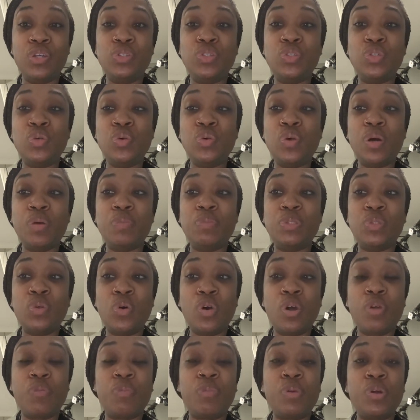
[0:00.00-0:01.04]
to
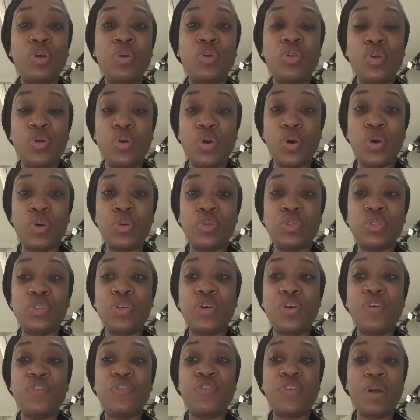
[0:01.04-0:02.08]
absorb glucose
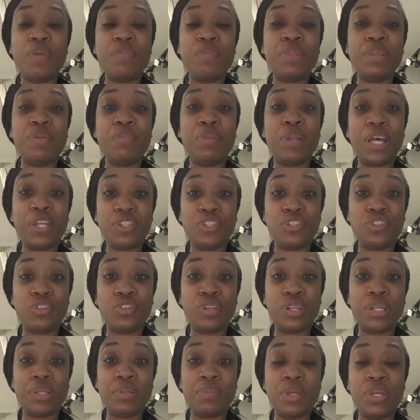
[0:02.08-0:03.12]
from the
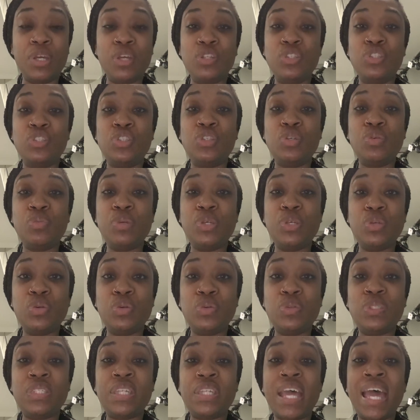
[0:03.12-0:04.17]
bloodstream to be
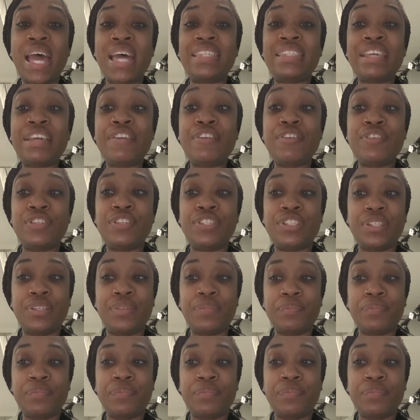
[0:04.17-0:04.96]
used as energy.